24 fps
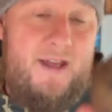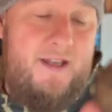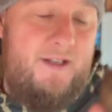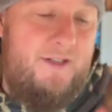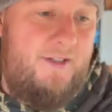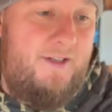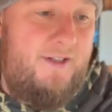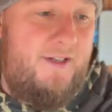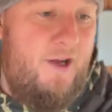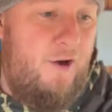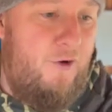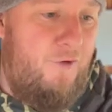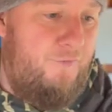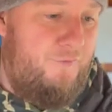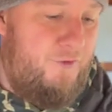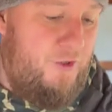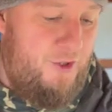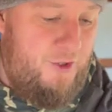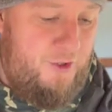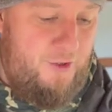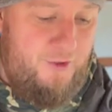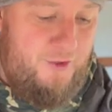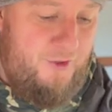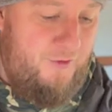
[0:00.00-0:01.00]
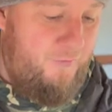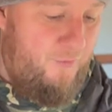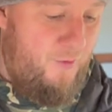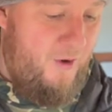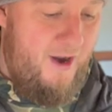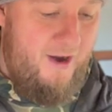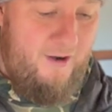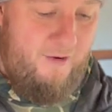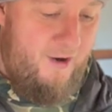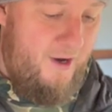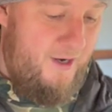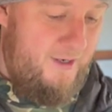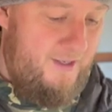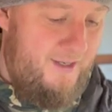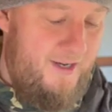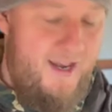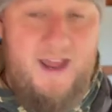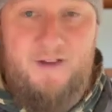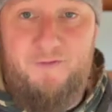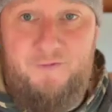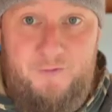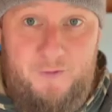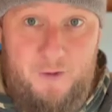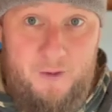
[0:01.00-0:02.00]
itself just because of where I'd
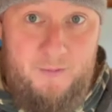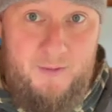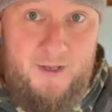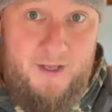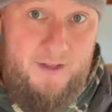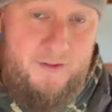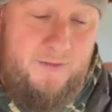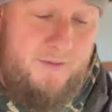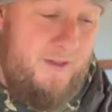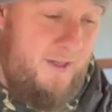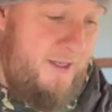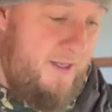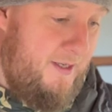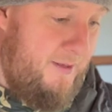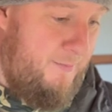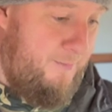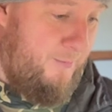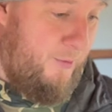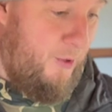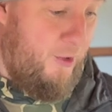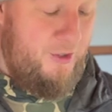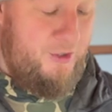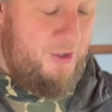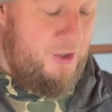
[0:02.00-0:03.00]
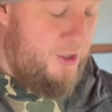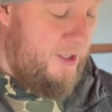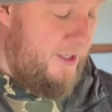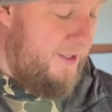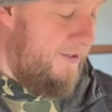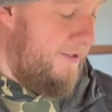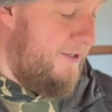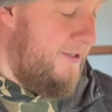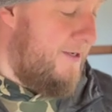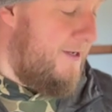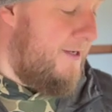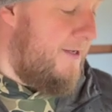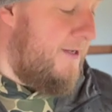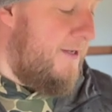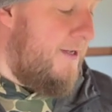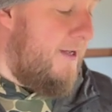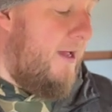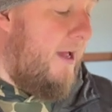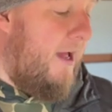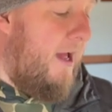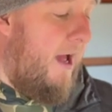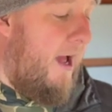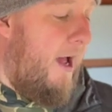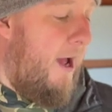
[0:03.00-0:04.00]
left them in the potting shed.
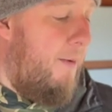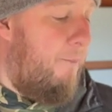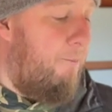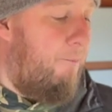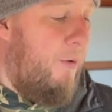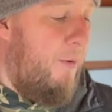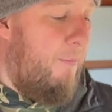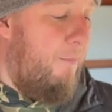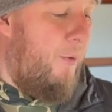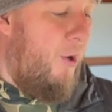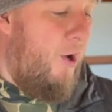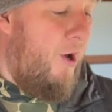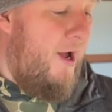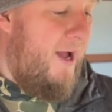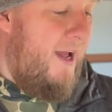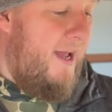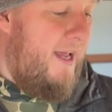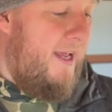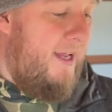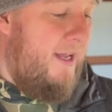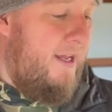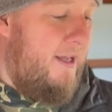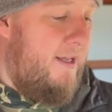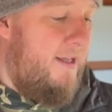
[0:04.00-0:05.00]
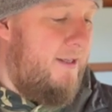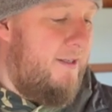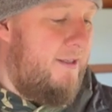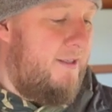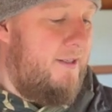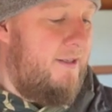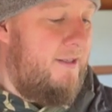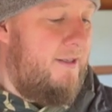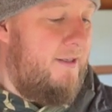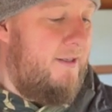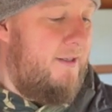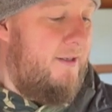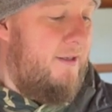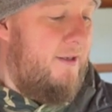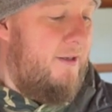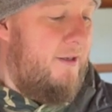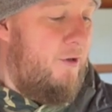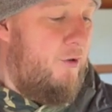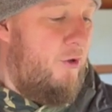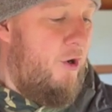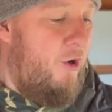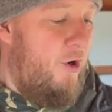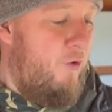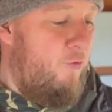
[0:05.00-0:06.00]
But by
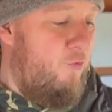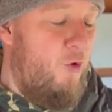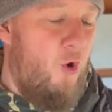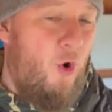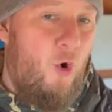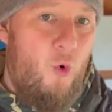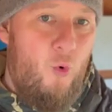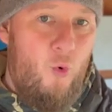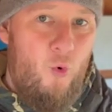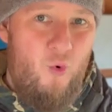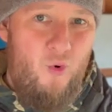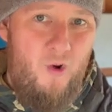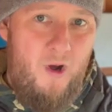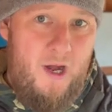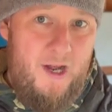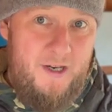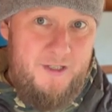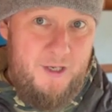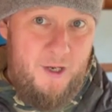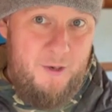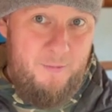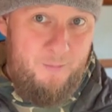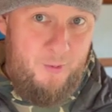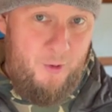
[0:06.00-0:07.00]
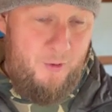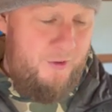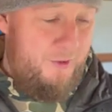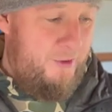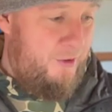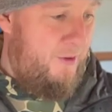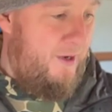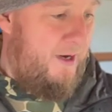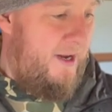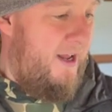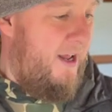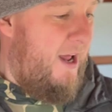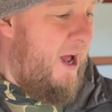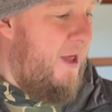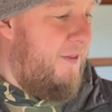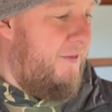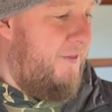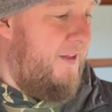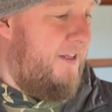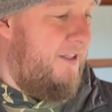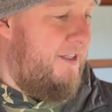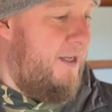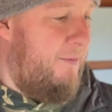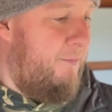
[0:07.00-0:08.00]
rule, I don't bother doing it. I
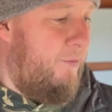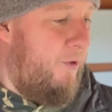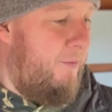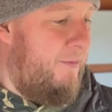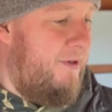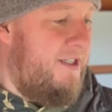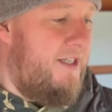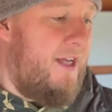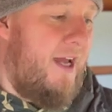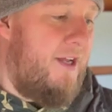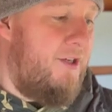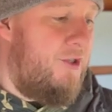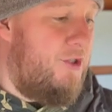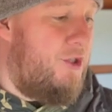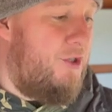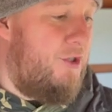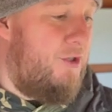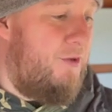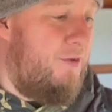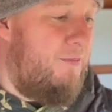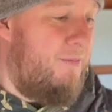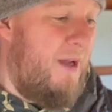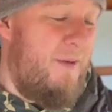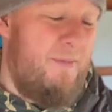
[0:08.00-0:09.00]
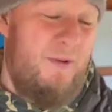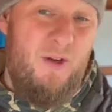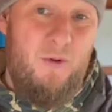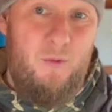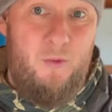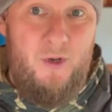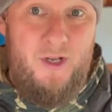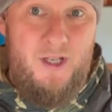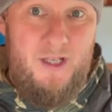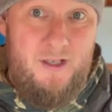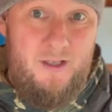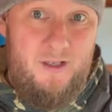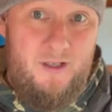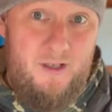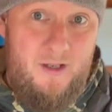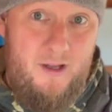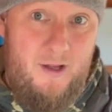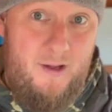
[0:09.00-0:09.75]
think it probably gains you maybe a week.